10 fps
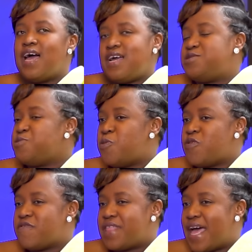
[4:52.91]
I do
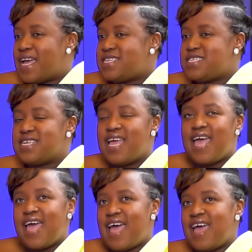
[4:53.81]
all of that.
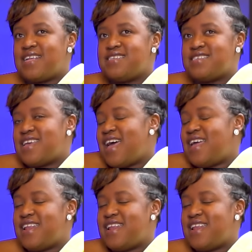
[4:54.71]
And yeah,